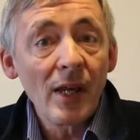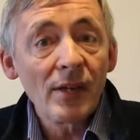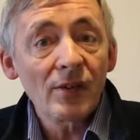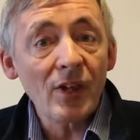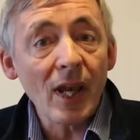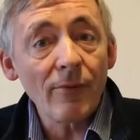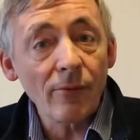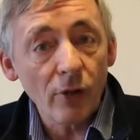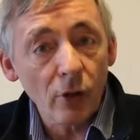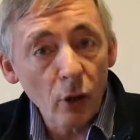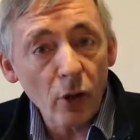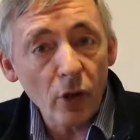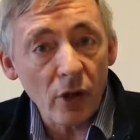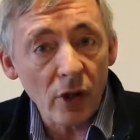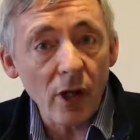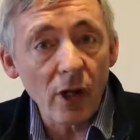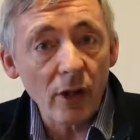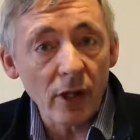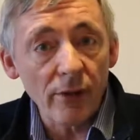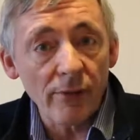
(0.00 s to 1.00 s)
to have a look at
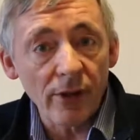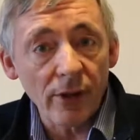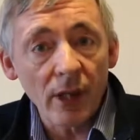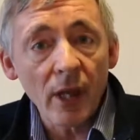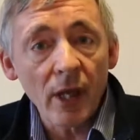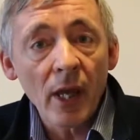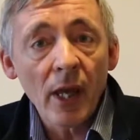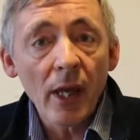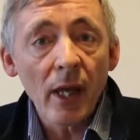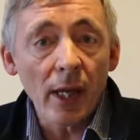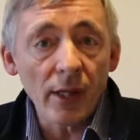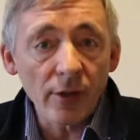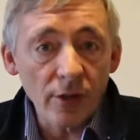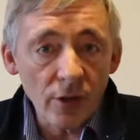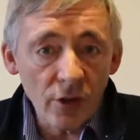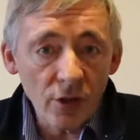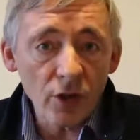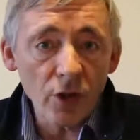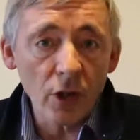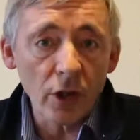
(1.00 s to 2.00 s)
our giving and
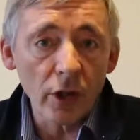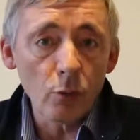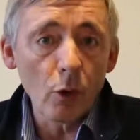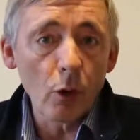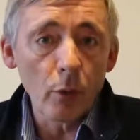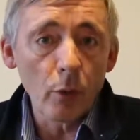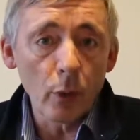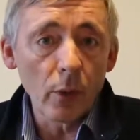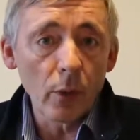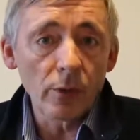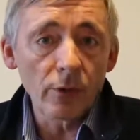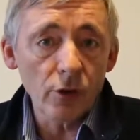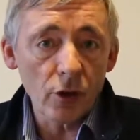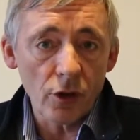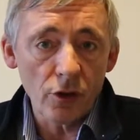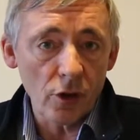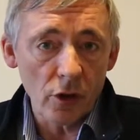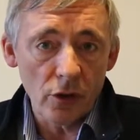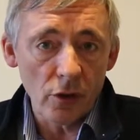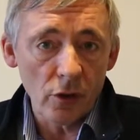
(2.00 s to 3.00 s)
decide what we want to
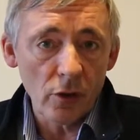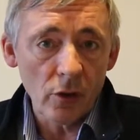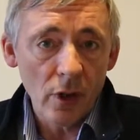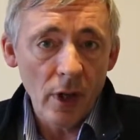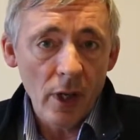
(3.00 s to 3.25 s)
do.